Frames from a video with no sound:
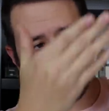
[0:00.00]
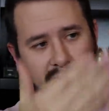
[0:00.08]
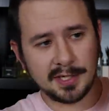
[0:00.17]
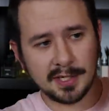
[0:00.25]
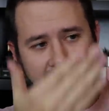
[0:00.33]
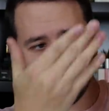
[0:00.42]

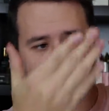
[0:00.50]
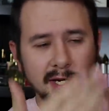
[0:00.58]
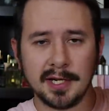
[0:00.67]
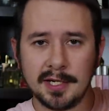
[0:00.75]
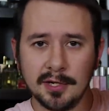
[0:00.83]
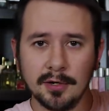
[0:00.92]
this size
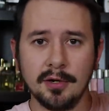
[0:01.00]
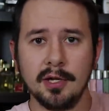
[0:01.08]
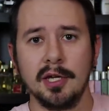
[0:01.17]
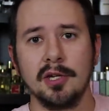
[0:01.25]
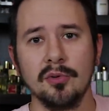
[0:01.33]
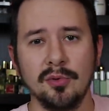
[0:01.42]
right here,
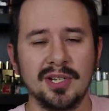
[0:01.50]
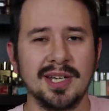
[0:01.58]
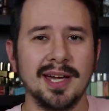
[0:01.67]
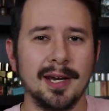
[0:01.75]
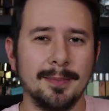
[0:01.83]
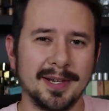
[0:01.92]
you're
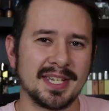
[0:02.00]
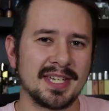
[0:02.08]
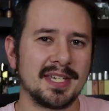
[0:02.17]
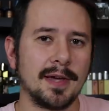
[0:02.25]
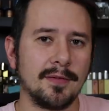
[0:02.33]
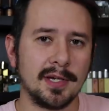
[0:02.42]
looking at
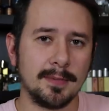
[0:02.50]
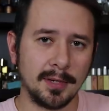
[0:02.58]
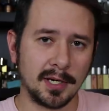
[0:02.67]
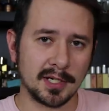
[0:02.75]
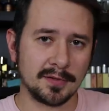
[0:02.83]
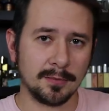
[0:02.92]

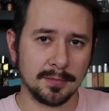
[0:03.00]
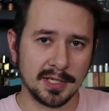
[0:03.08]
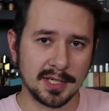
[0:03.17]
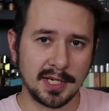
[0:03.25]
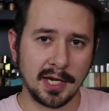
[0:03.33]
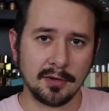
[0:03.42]
$70 from
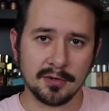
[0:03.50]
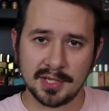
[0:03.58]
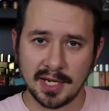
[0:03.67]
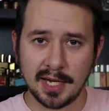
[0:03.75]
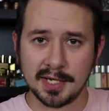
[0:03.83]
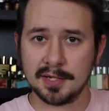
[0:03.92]

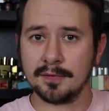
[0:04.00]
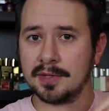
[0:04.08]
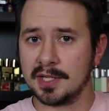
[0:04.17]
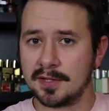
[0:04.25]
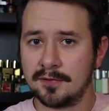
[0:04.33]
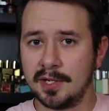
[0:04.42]
discounters as of
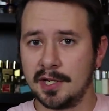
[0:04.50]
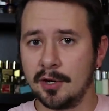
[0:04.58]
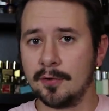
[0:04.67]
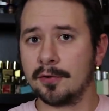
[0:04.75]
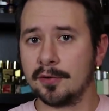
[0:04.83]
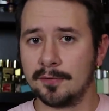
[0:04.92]
this
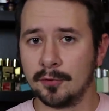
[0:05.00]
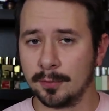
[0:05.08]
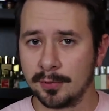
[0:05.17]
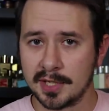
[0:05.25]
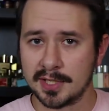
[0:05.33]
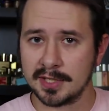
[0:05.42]
video for the
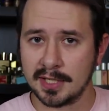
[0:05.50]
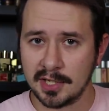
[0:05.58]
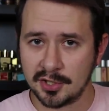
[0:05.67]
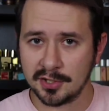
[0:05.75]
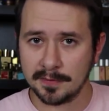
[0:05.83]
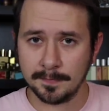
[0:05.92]
full
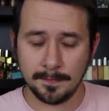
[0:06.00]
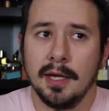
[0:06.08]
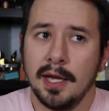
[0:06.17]
presentation.